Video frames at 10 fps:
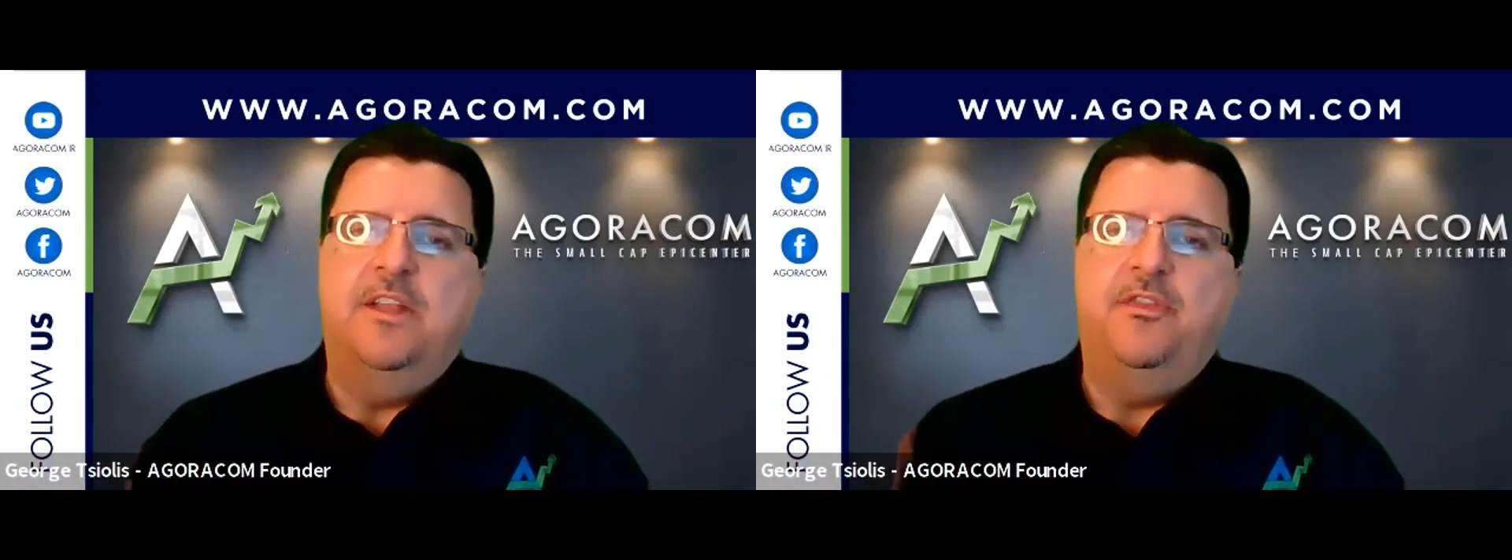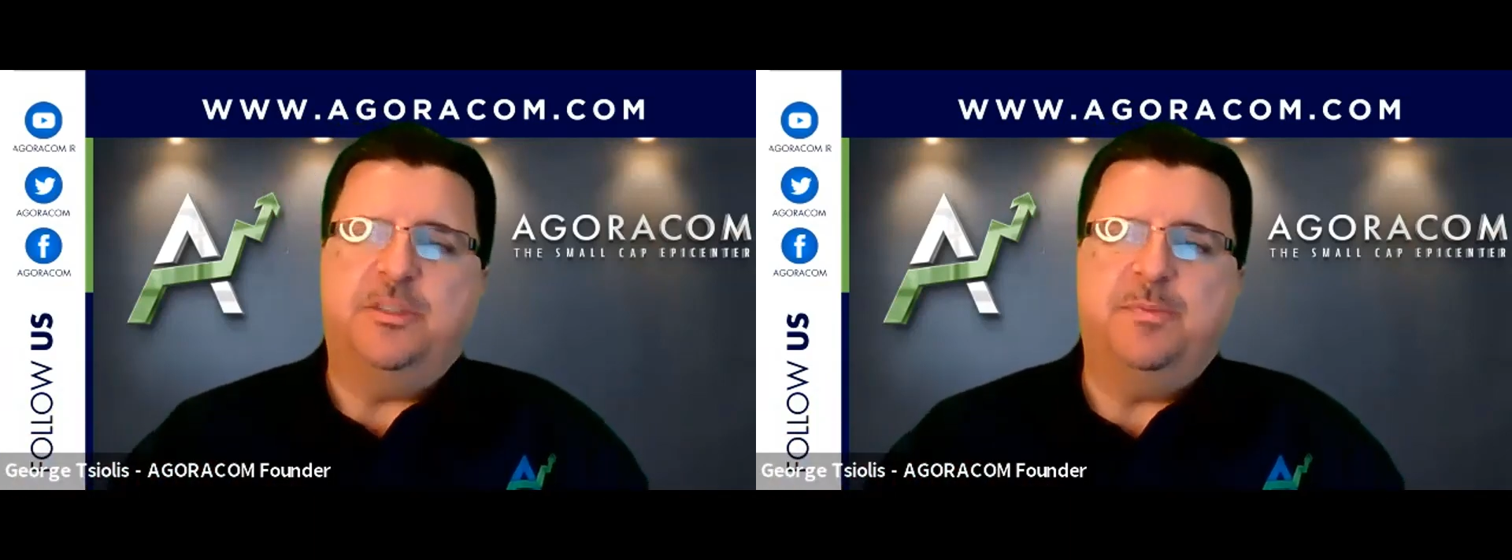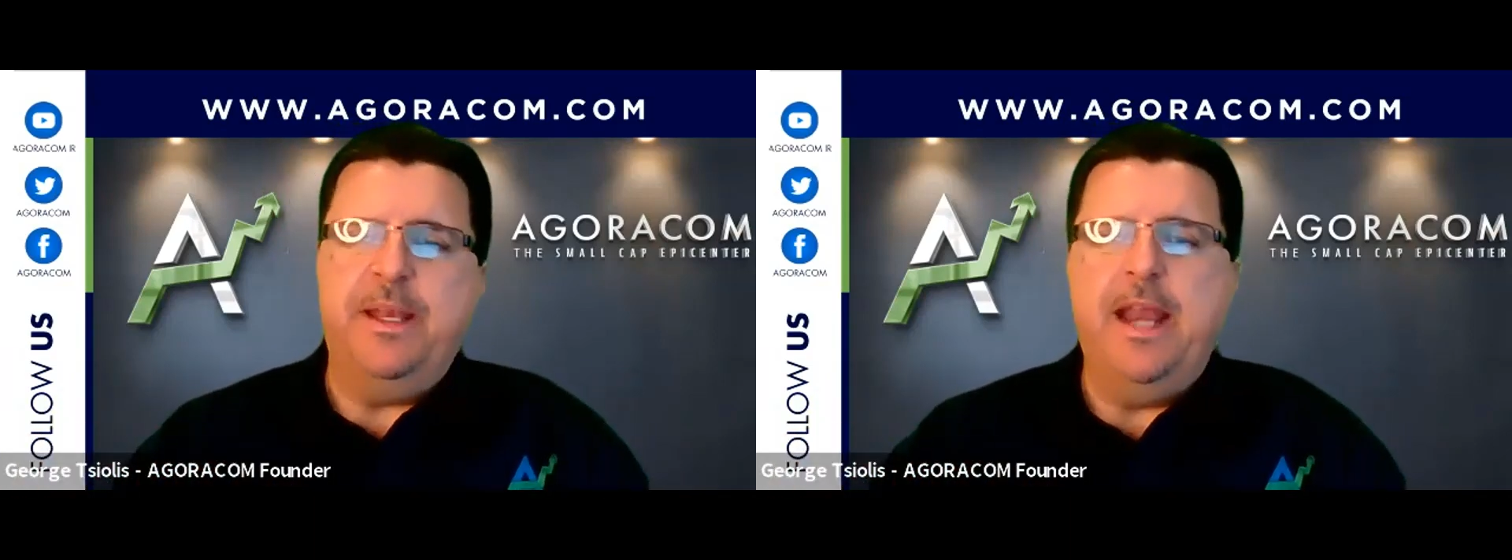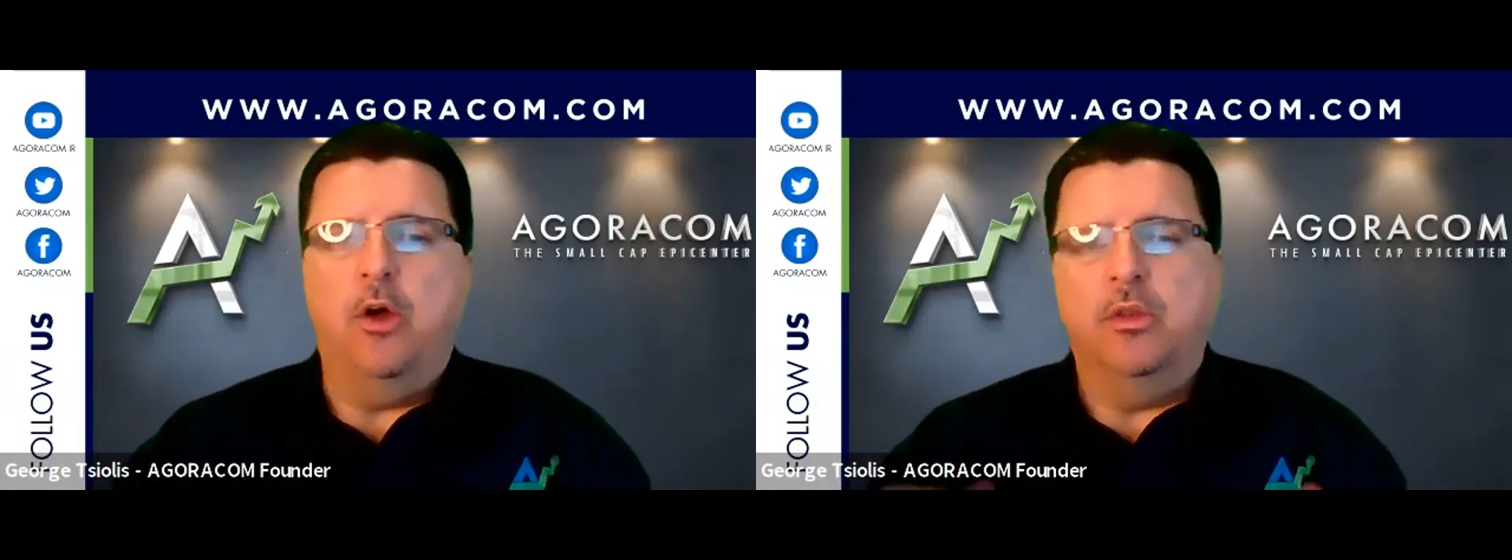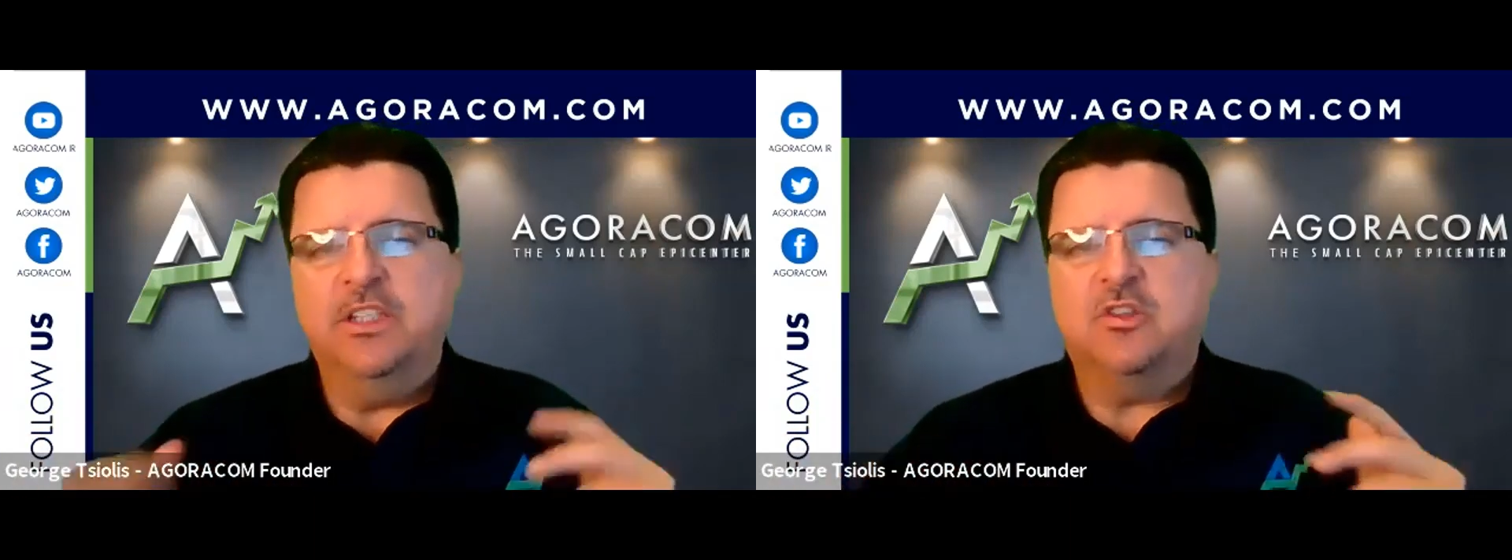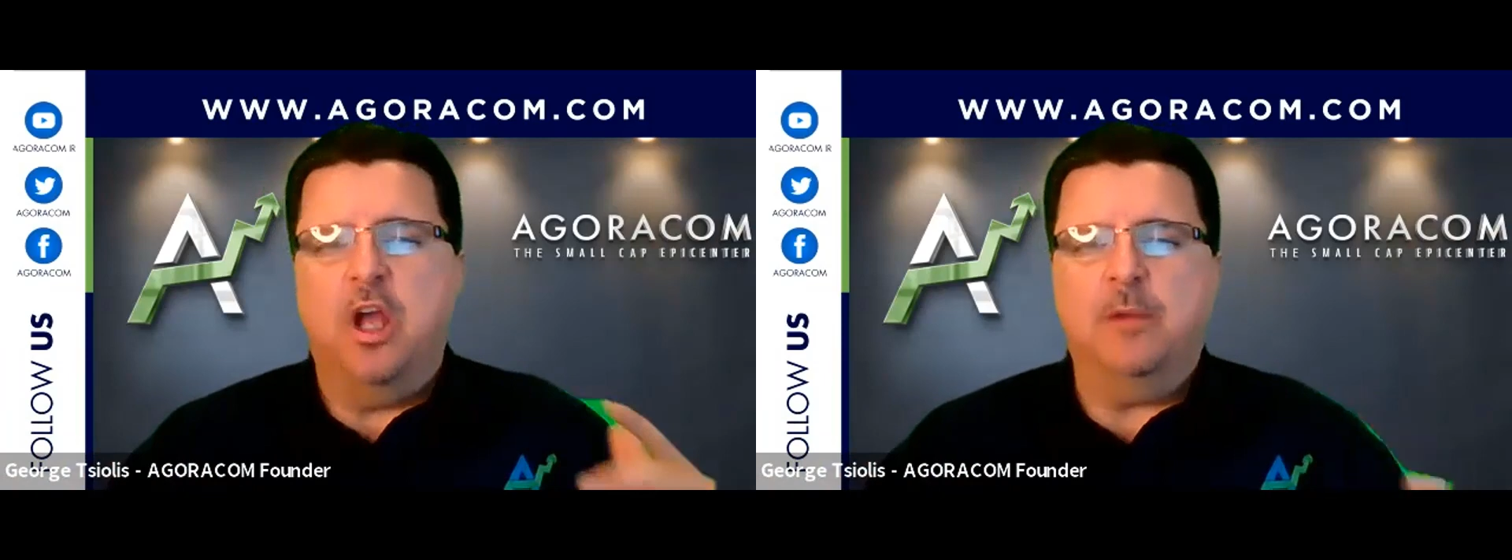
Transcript: The spin out, let's talk